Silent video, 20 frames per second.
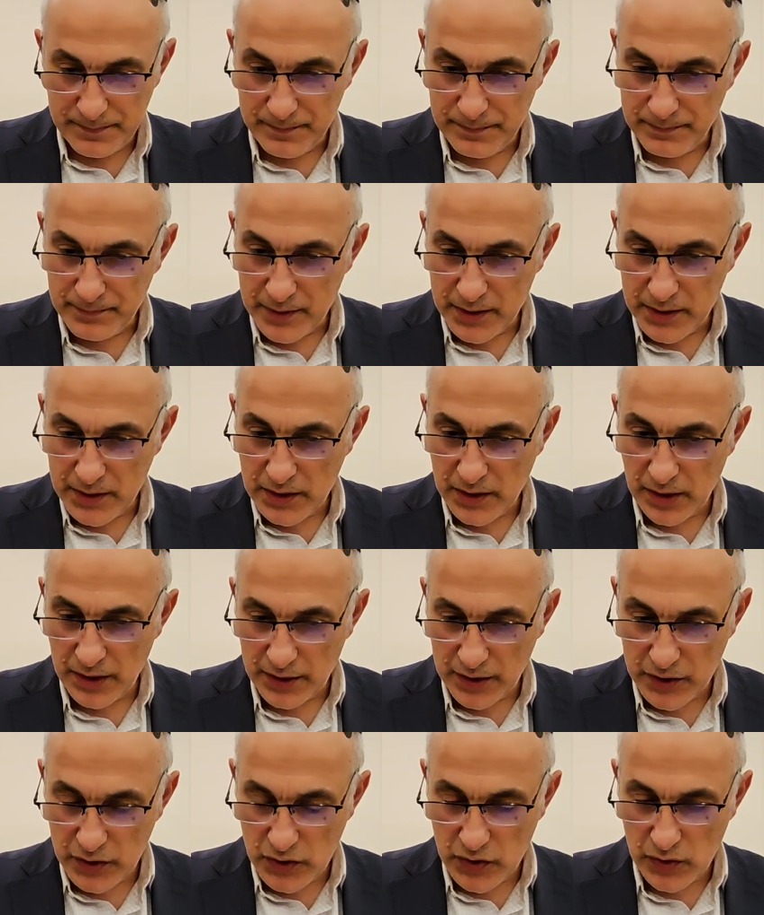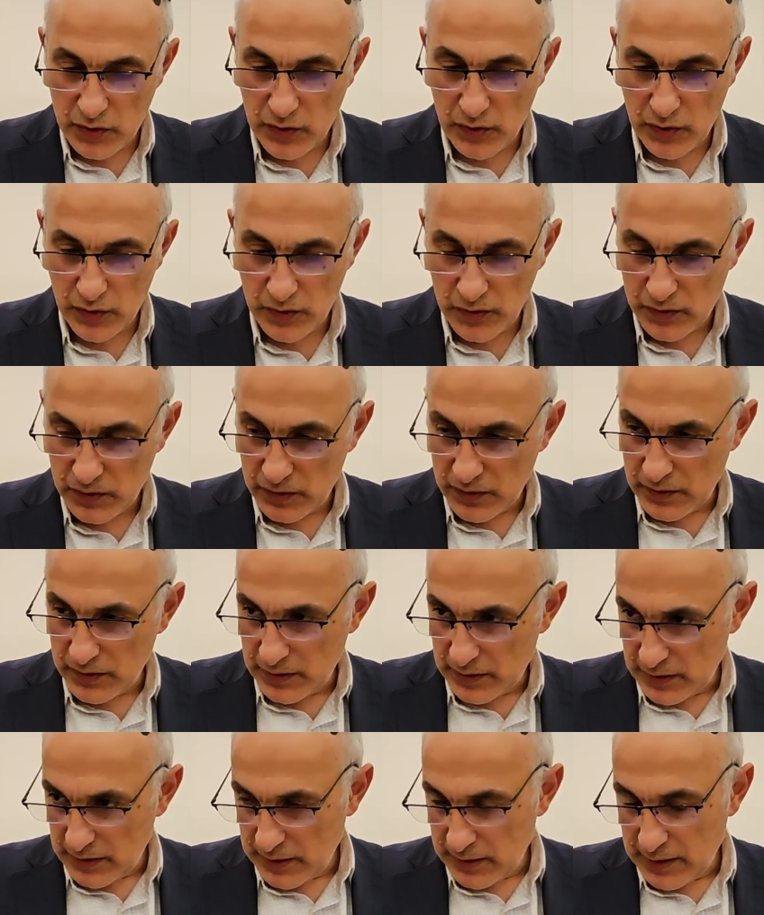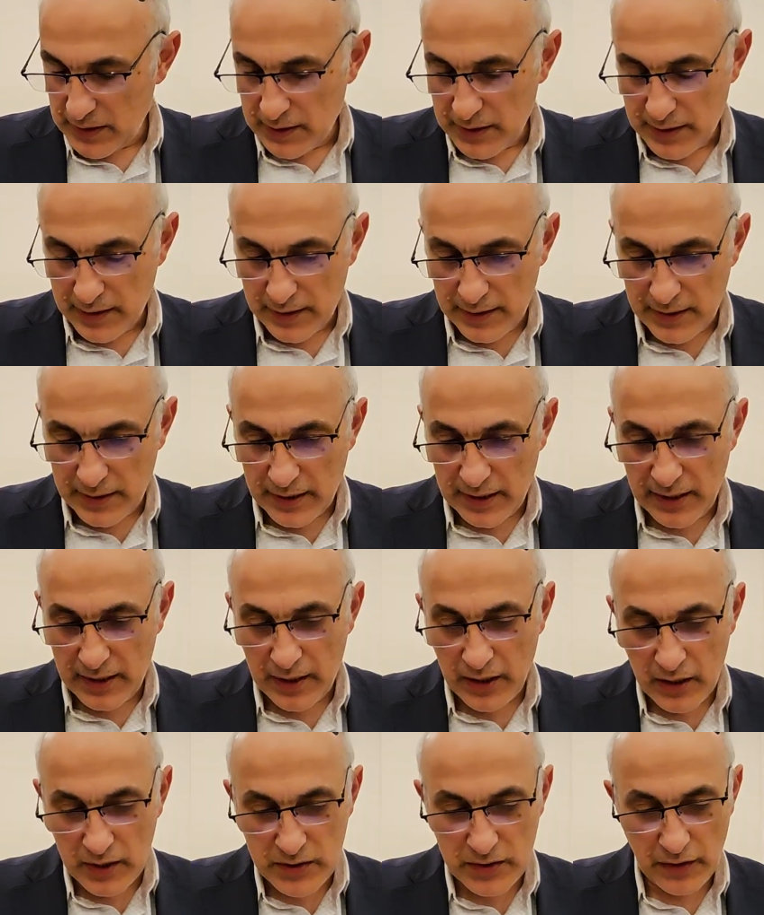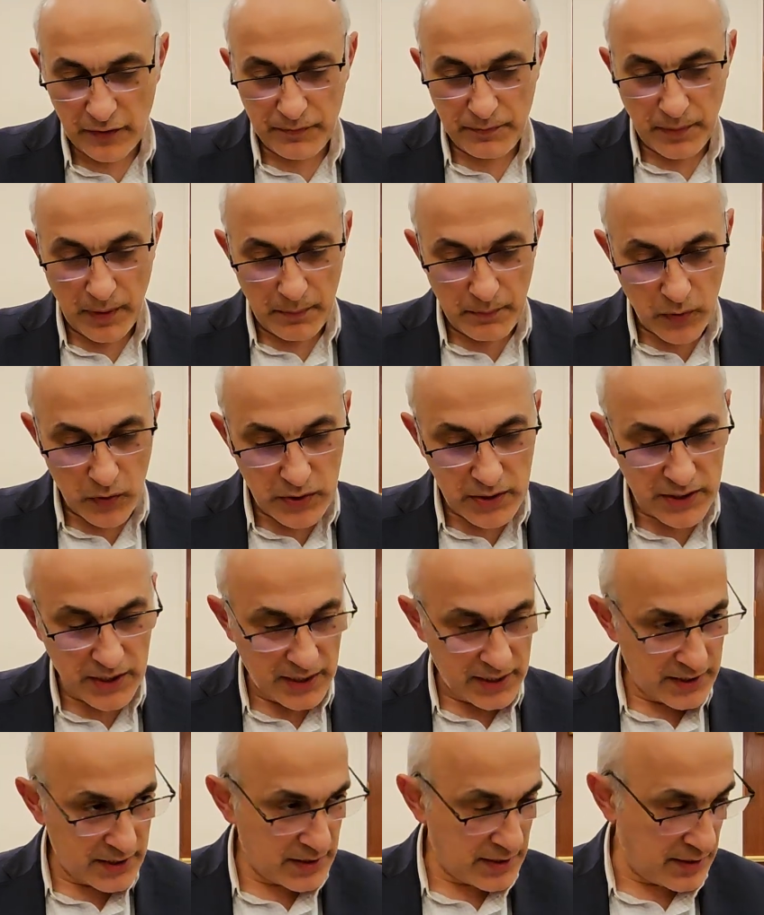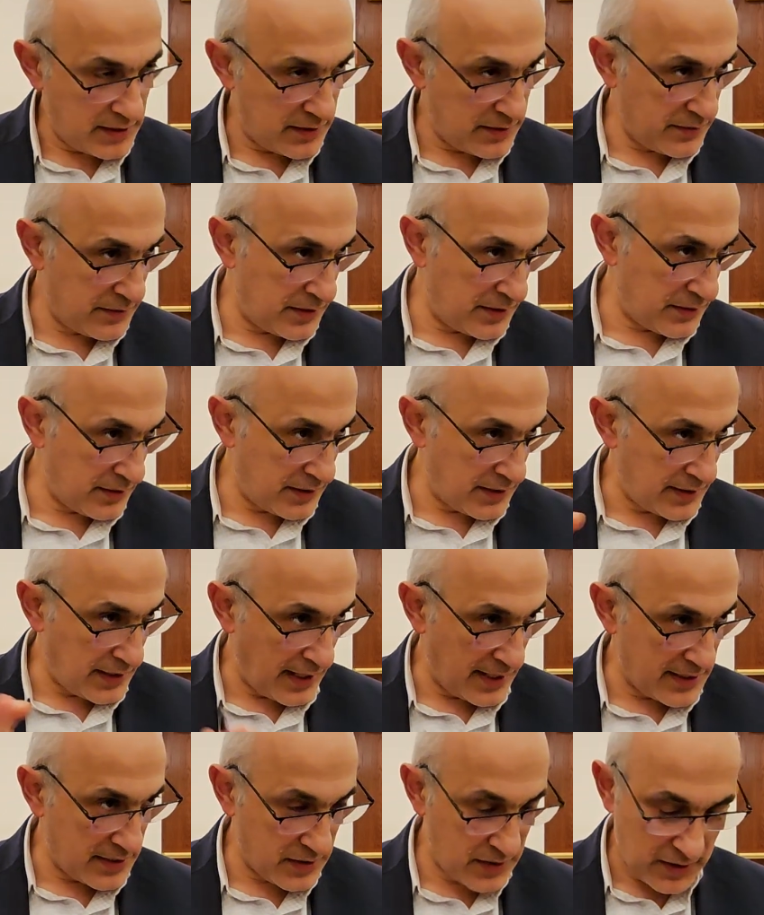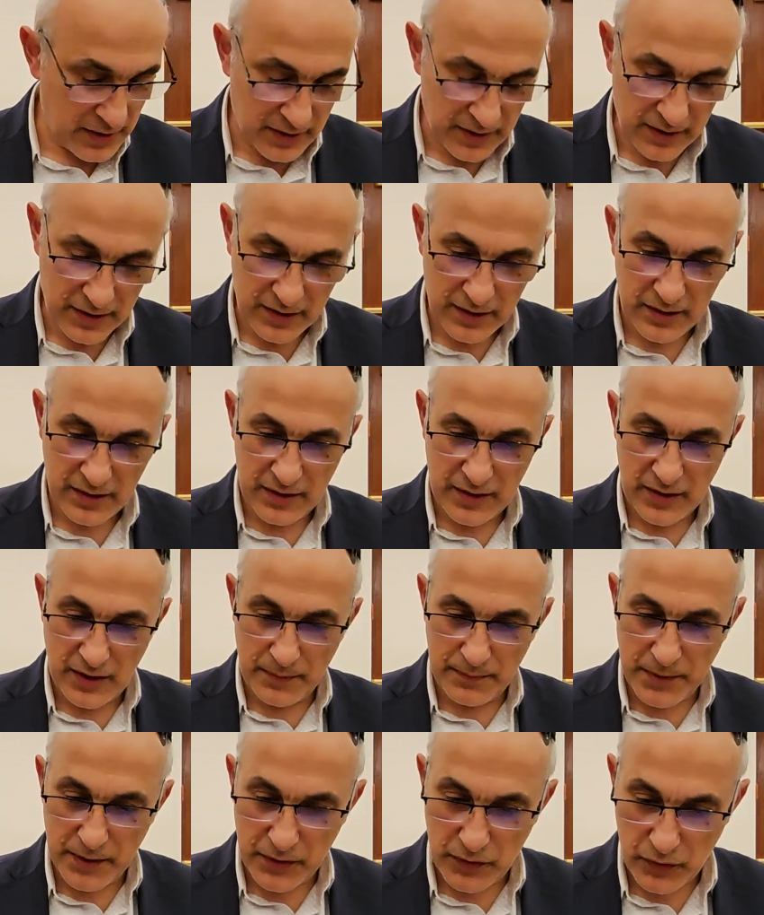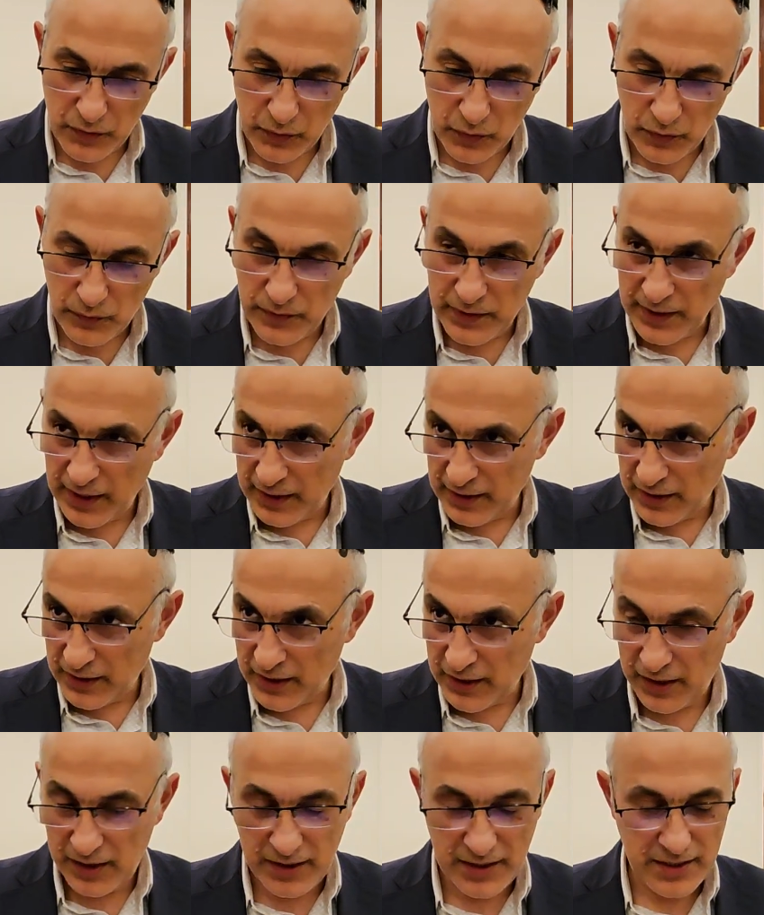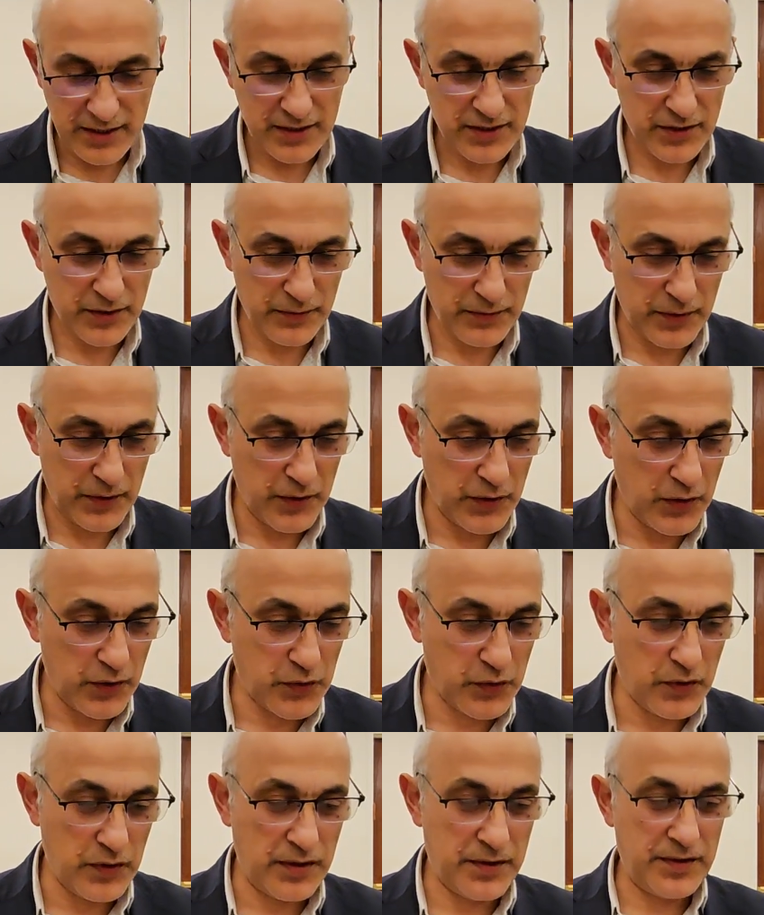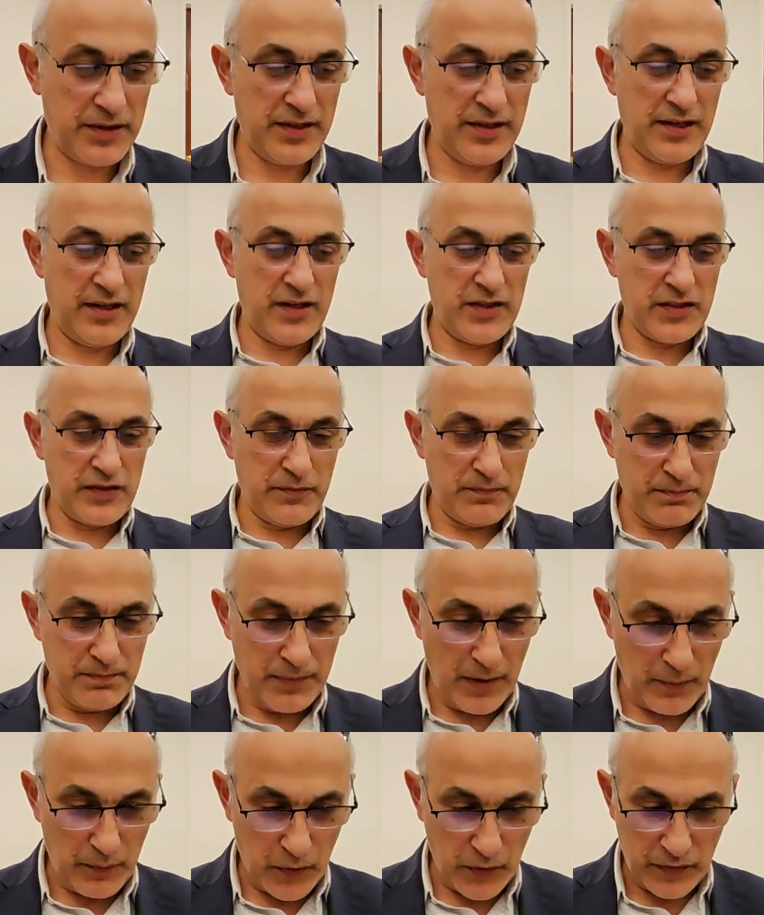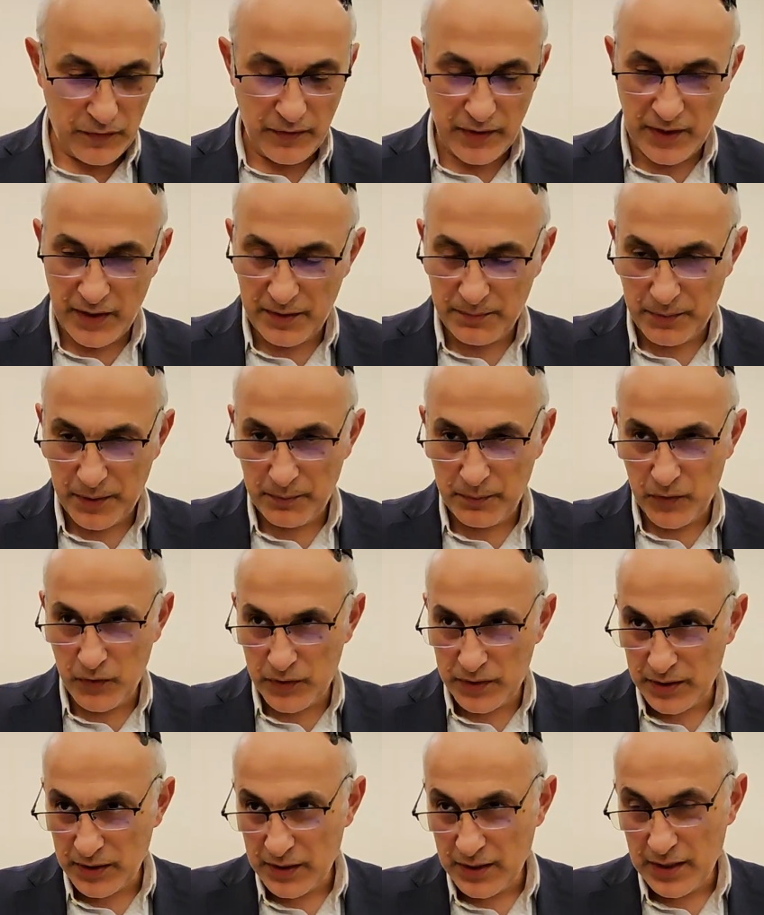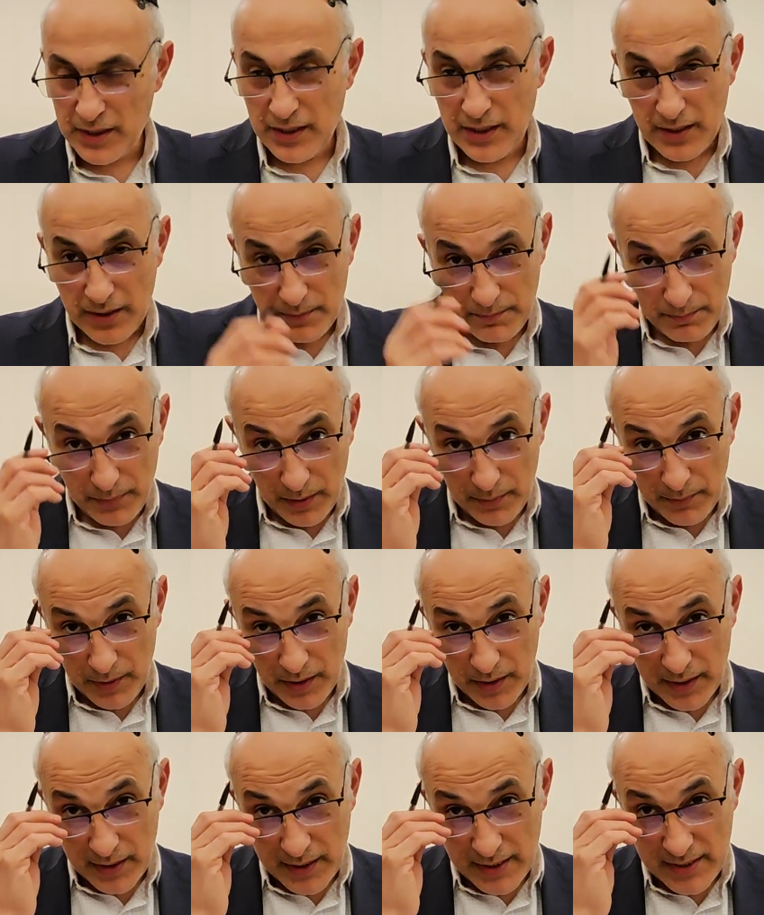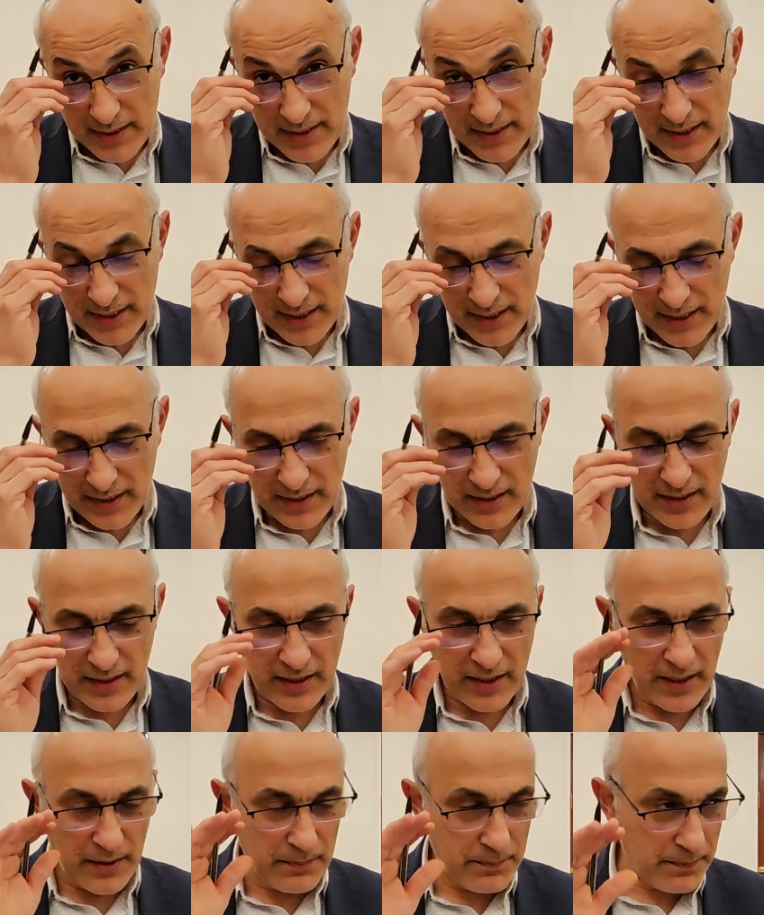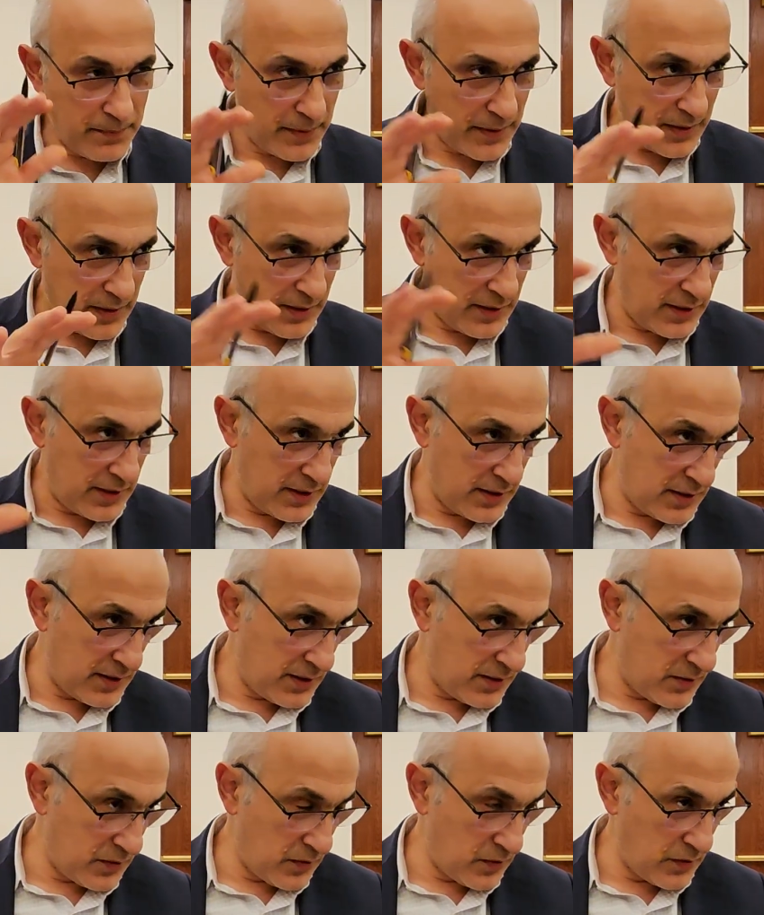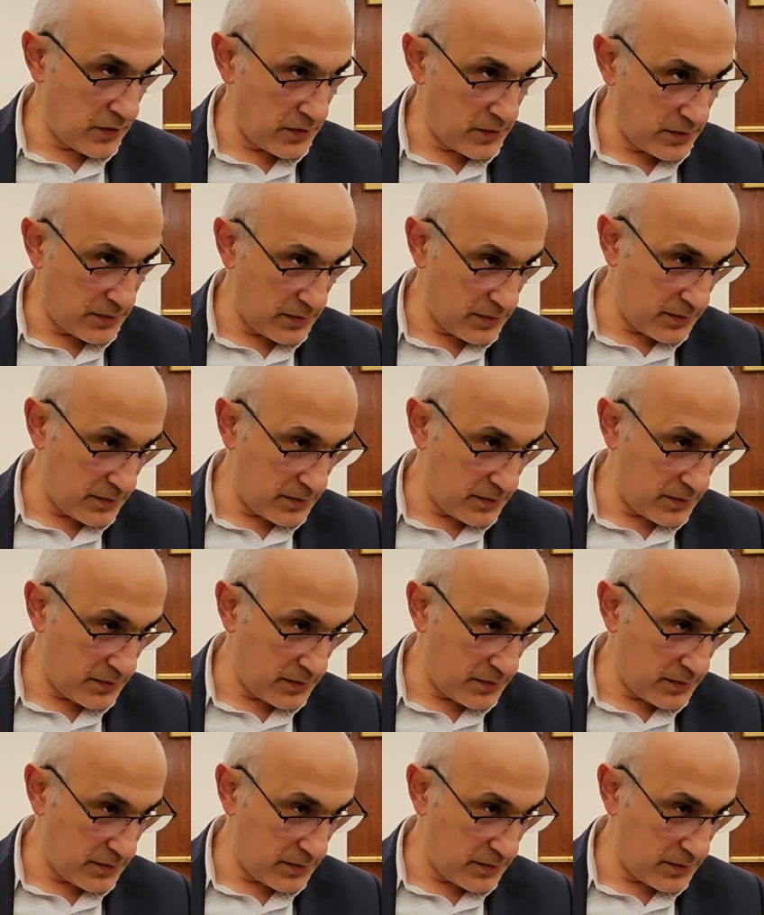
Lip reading: Mishkan in Shiloh, the laws of Bamot changed. It has something to do with halakha. So we're going to go to laws of Bamot. What is Bamot? Bama is a temporary or